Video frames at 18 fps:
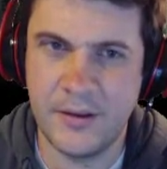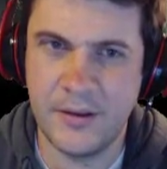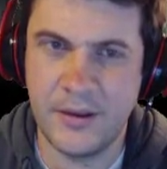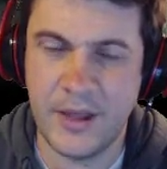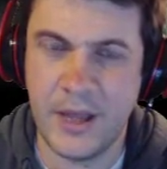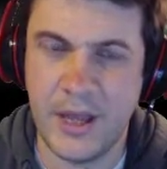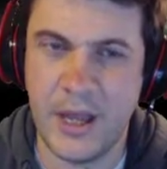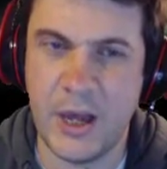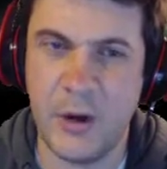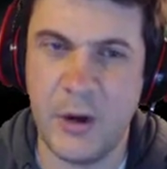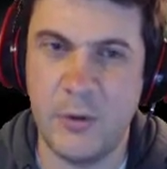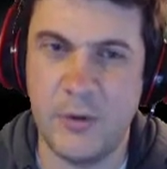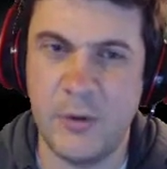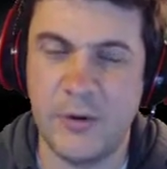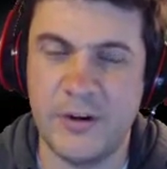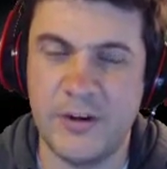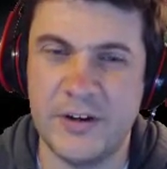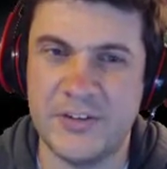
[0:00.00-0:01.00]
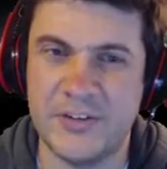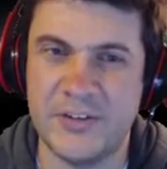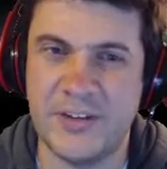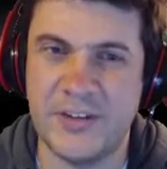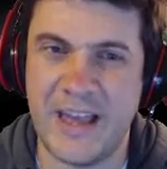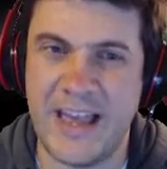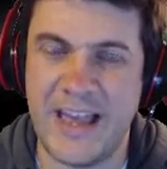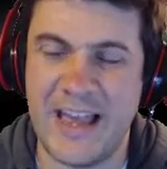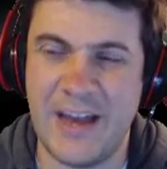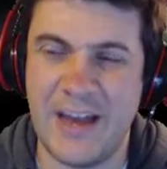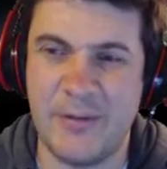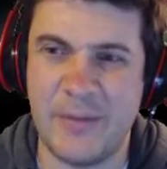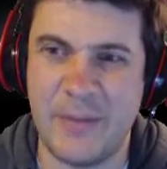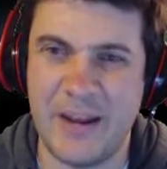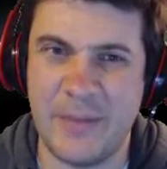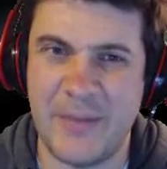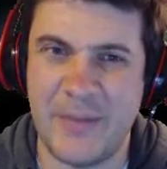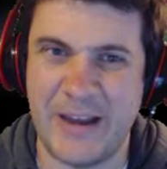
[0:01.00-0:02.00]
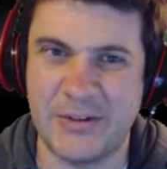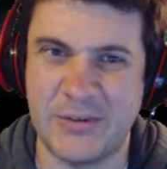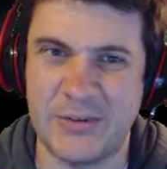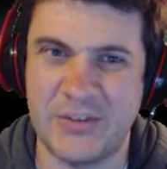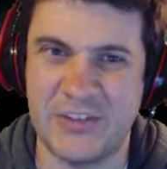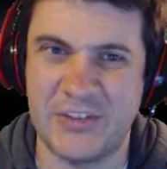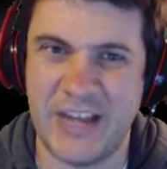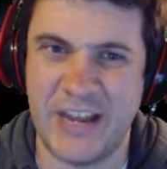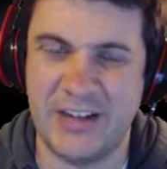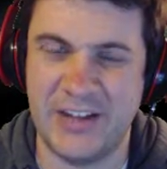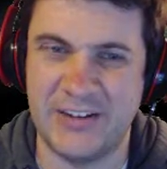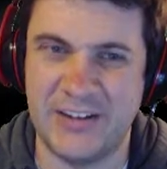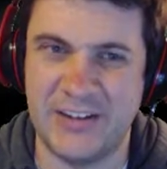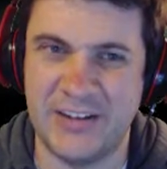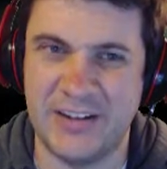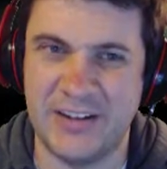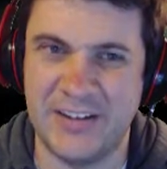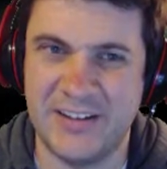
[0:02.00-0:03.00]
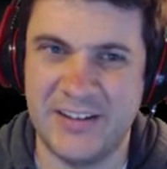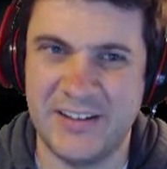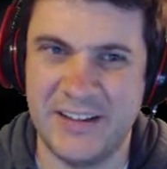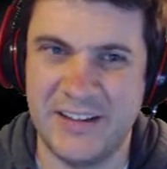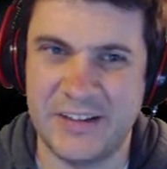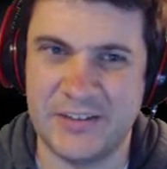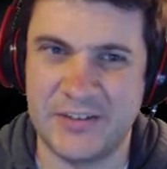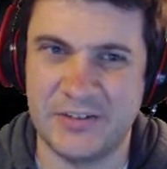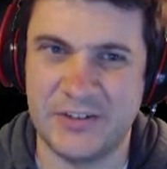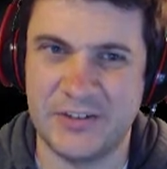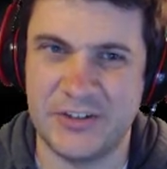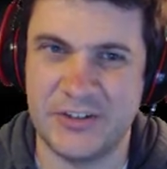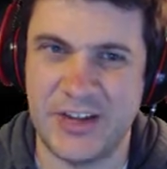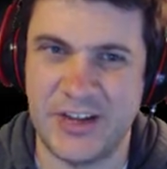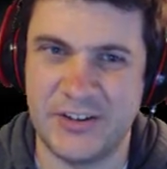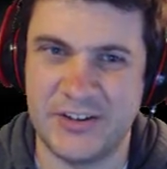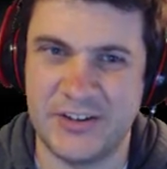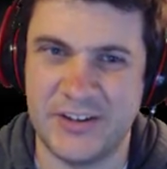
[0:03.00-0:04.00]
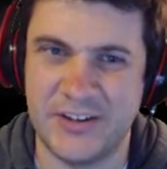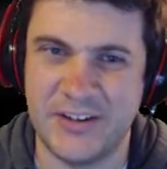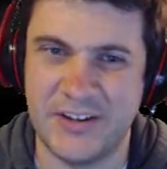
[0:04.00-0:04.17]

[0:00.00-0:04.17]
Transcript: Oh, we're in his... Ah, we made it back to his childhood. Like his early childhood.